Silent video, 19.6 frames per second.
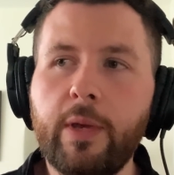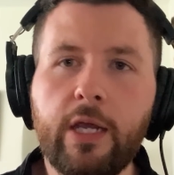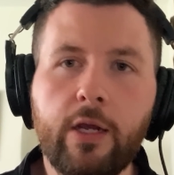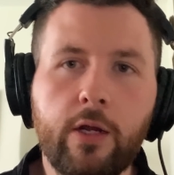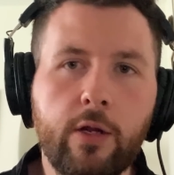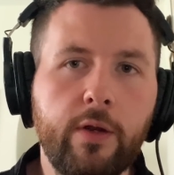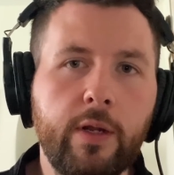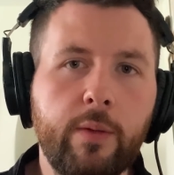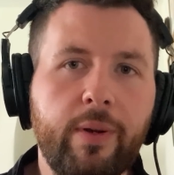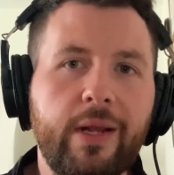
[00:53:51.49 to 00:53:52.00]

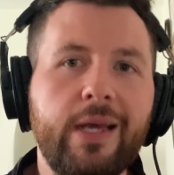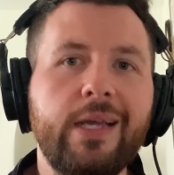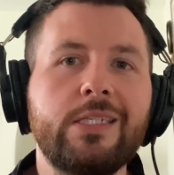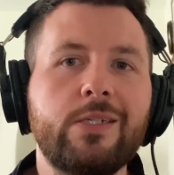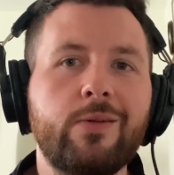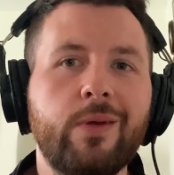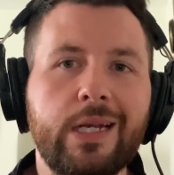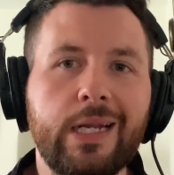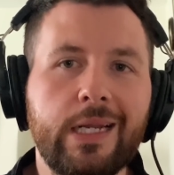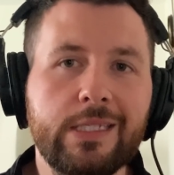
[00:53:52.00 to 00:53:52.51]
including
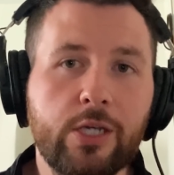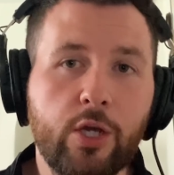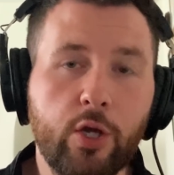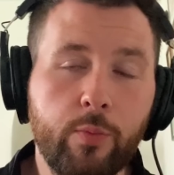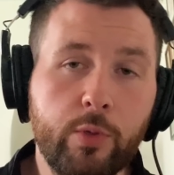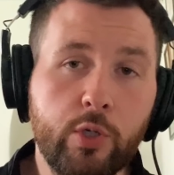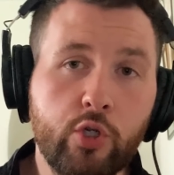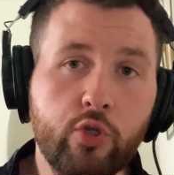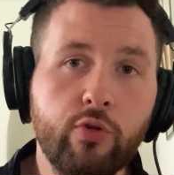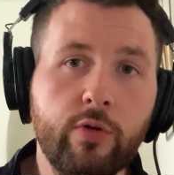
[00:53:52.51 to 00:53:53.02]
players to
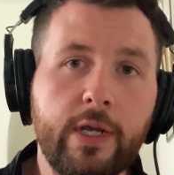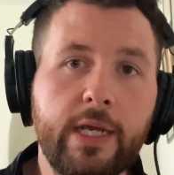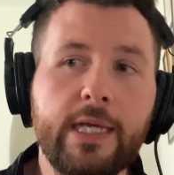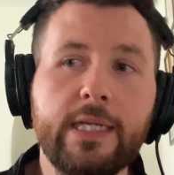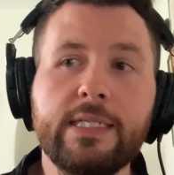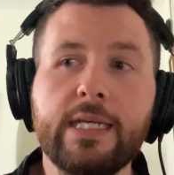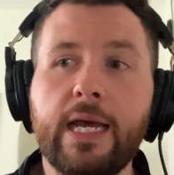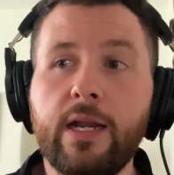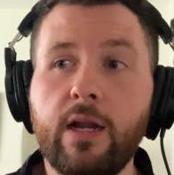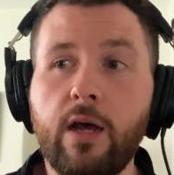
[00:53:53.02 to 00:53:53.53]
Atletico
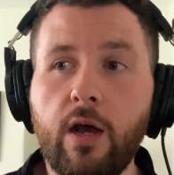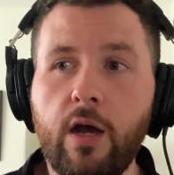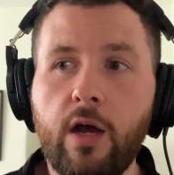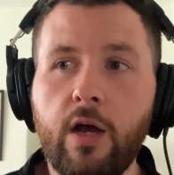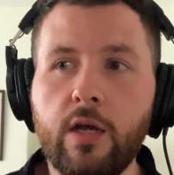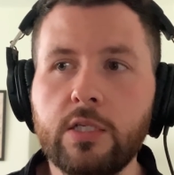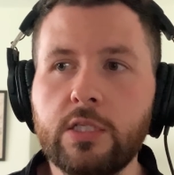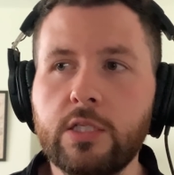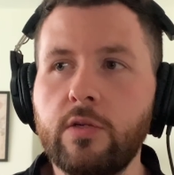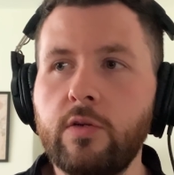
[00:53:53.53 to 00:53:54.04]
Madrid and
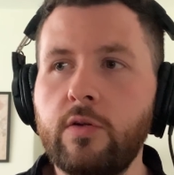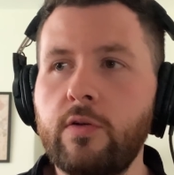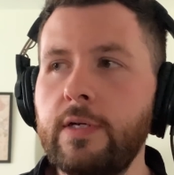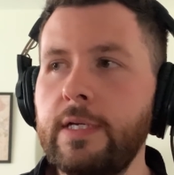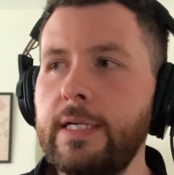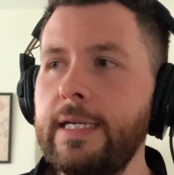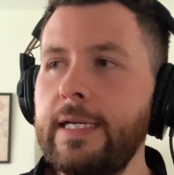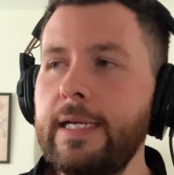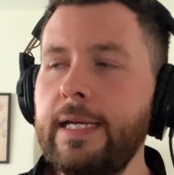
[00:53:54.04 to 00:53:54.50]
Arsenal.